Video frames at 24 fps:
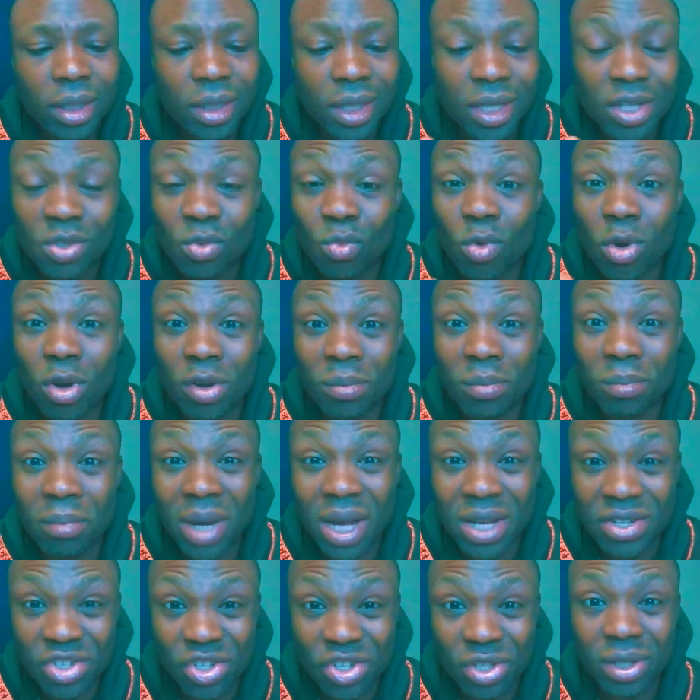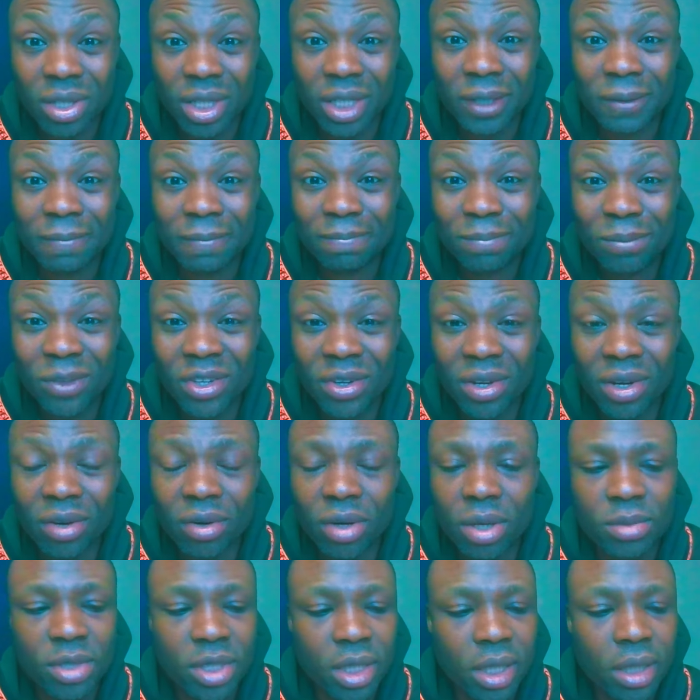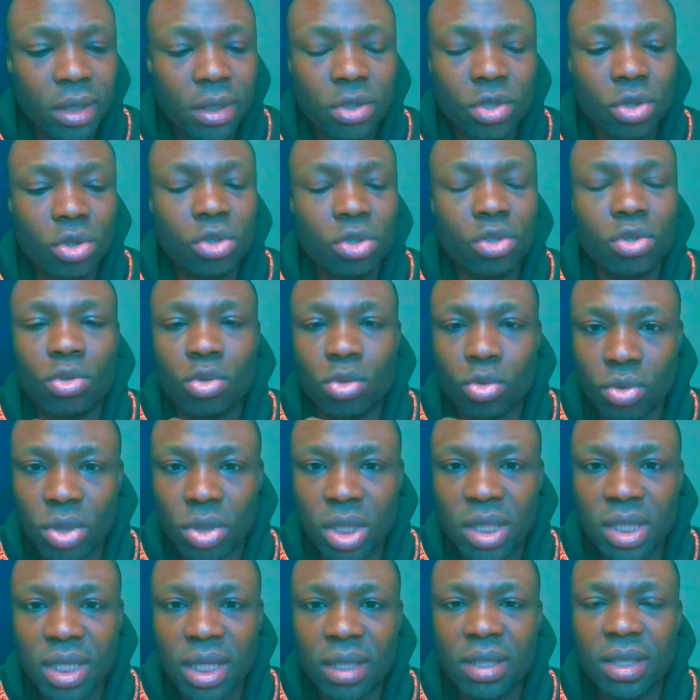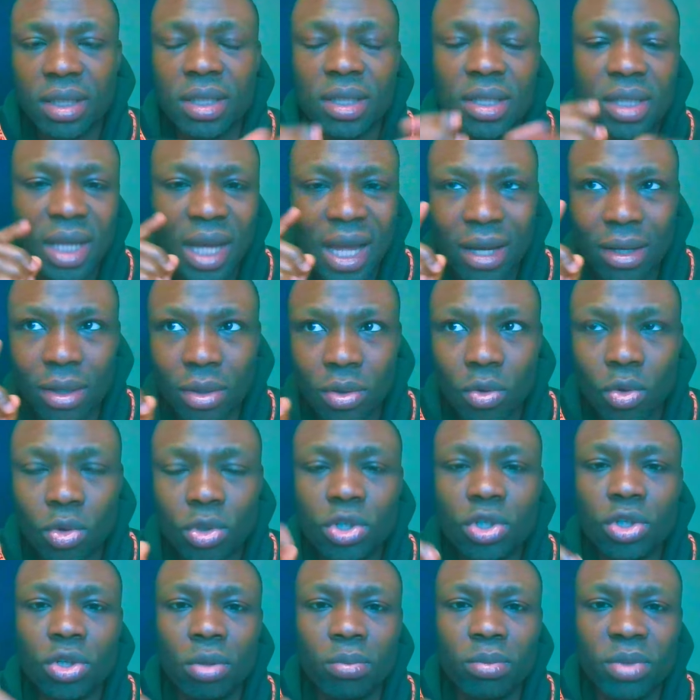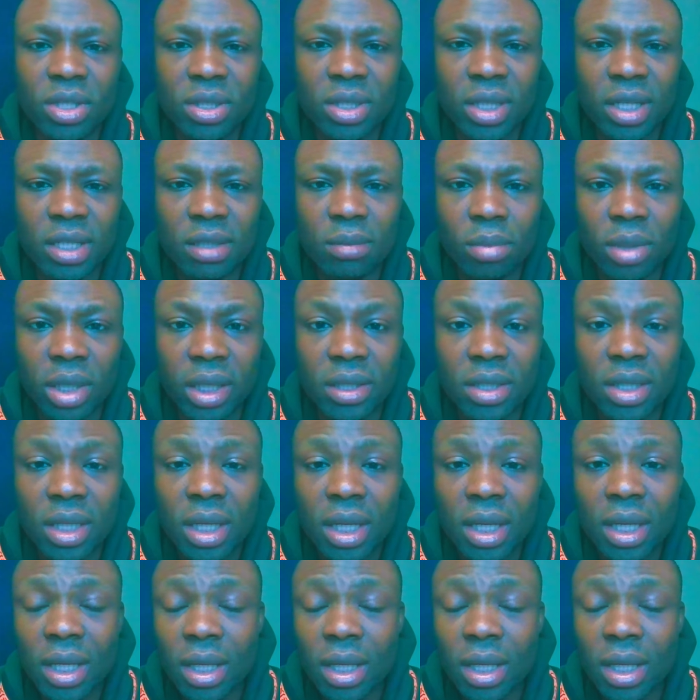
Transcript: This works magically. You get what I'm saying? Just do this assist and go to your business place.